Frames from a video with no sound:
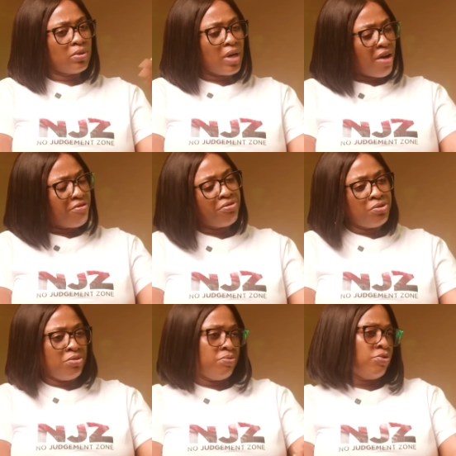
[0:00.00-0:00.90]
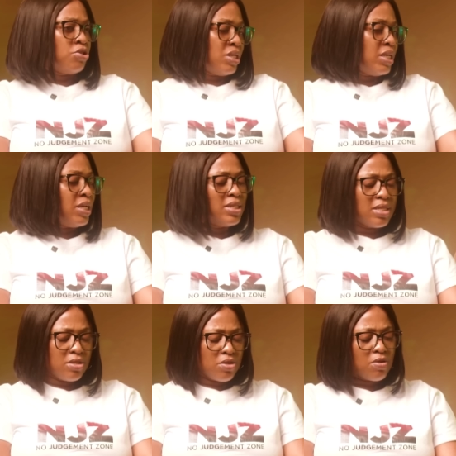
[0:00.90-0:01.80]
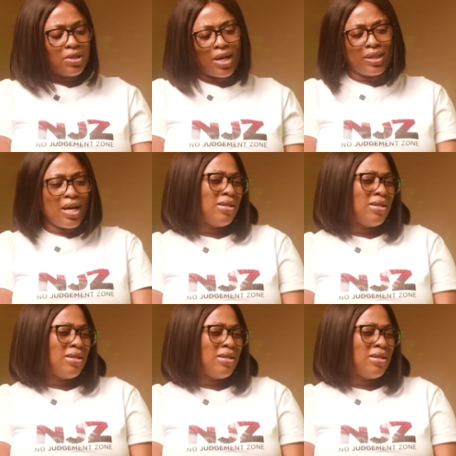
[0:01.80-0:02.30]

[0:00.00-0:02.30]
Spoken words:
have food to eat and stuff like that.